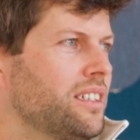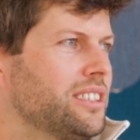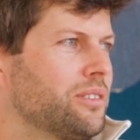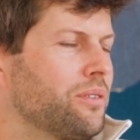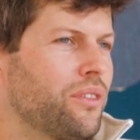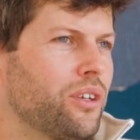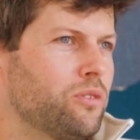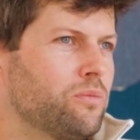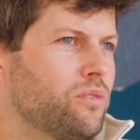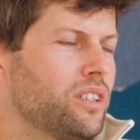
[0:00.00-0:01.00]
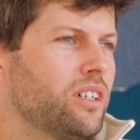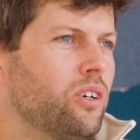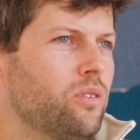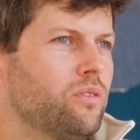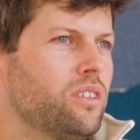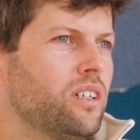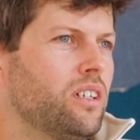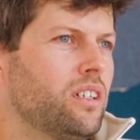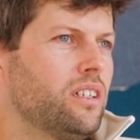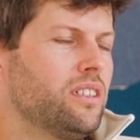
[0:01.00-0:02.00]
So Ethereum right now
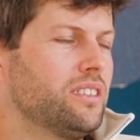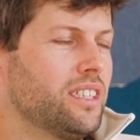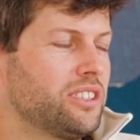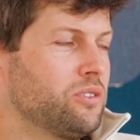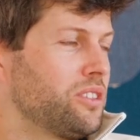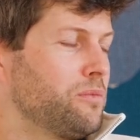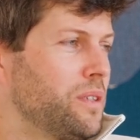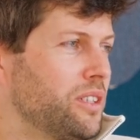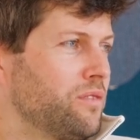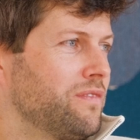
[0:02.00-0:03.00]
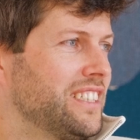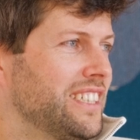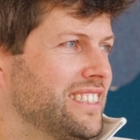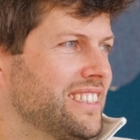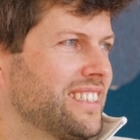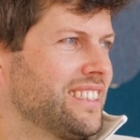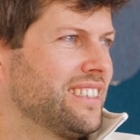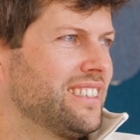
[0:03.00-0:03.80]
does not depend on Vitalik.